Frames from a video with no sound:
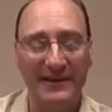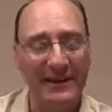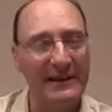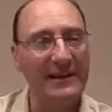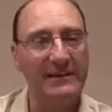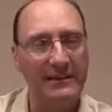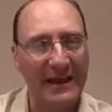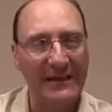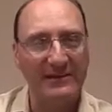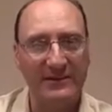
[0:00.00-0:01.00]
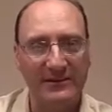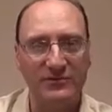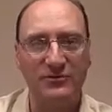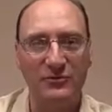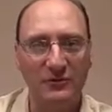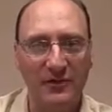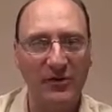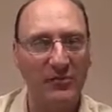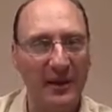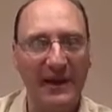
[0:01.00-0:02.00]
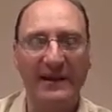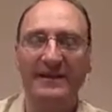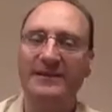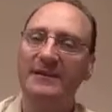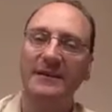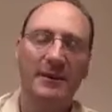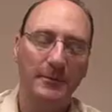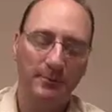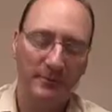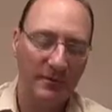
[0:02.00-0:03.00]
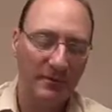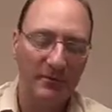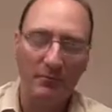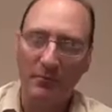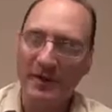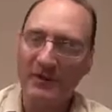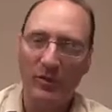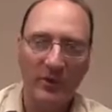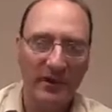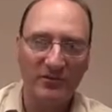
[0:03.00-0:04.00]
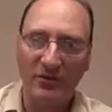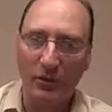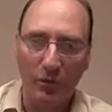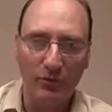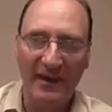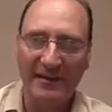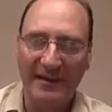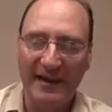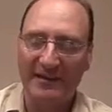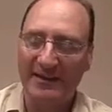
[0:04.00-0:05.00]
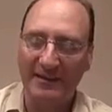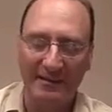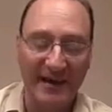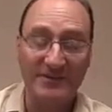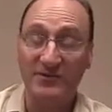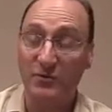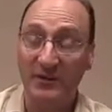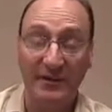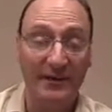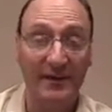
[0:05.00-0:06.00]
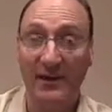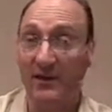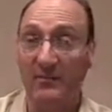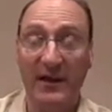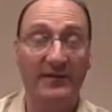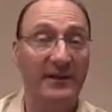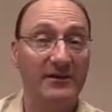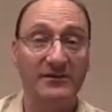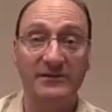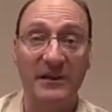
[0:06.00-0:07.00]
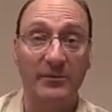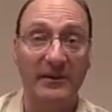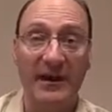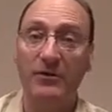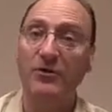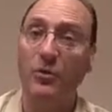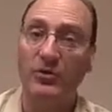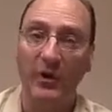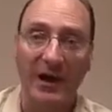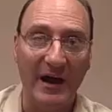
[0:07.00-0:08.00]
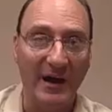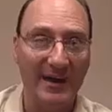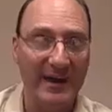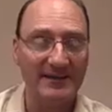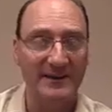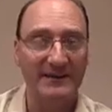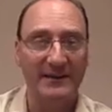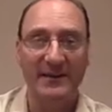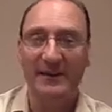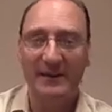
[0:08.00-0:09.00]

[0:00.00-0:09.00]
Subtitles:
And that, again, that leads you to fear and panic. Money going into gold like that, again, that's just when they think, here, everything else is coming down, go into a hard asset.